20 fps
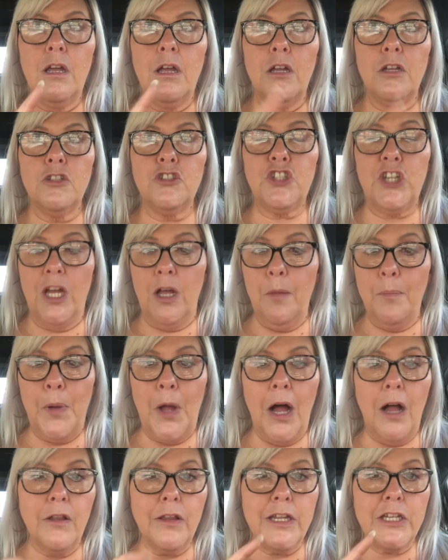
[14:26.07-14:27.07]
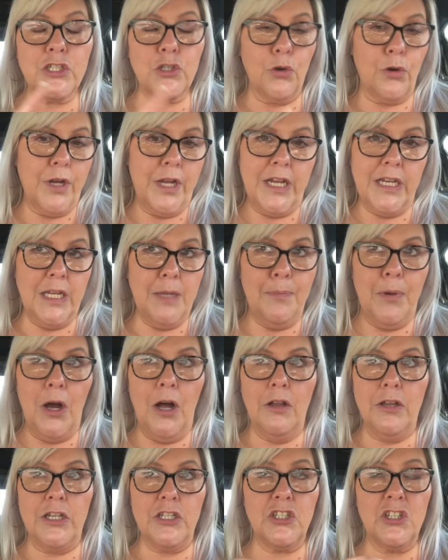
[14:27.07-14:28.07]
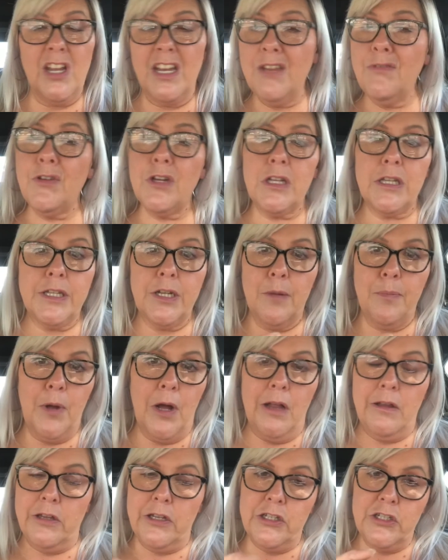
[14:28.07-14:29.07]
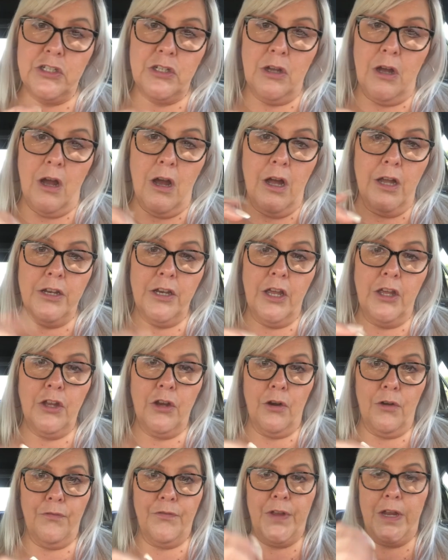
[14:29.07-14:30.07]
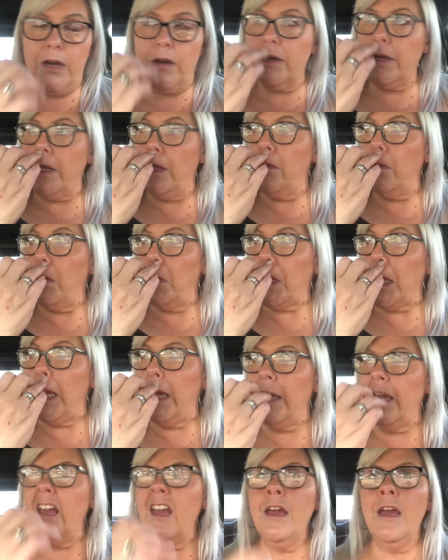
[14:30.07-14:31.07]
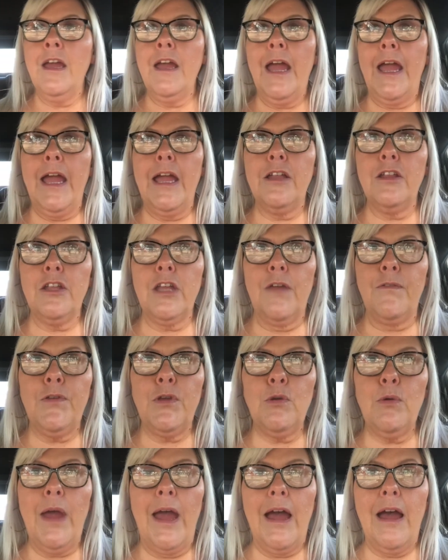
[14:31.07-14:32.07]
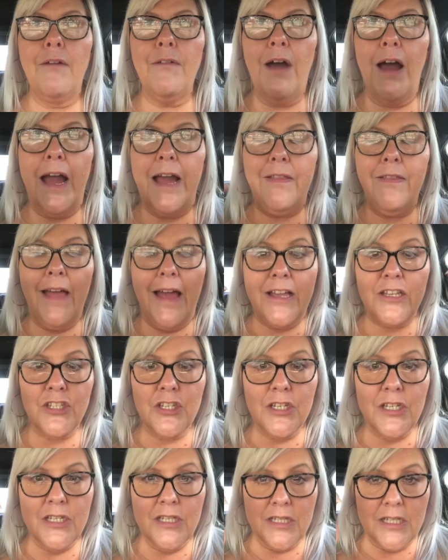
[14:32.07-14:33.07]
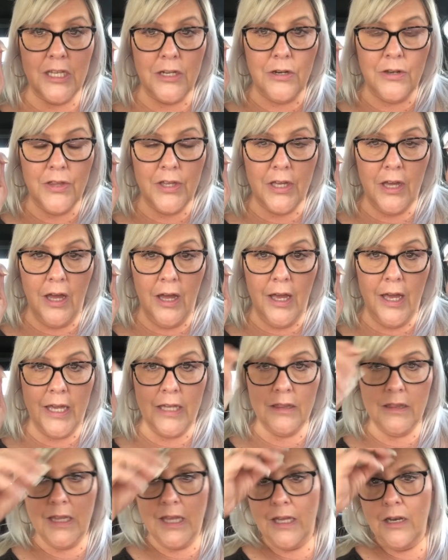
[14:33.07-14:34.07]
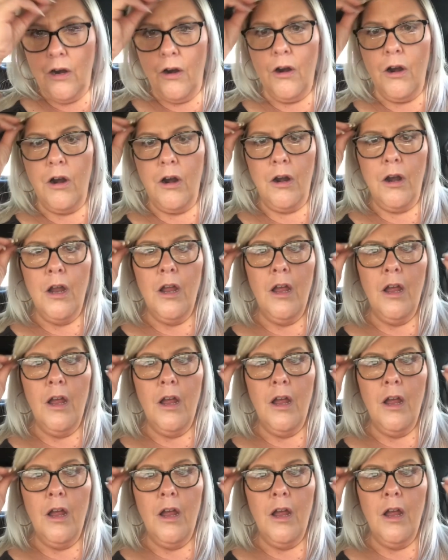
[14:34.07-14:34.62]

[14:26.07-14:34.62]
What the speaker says: gel polish, or any polish, not even clear polish, on your fingernail, okay? And if you have eyelashes that are the kind that are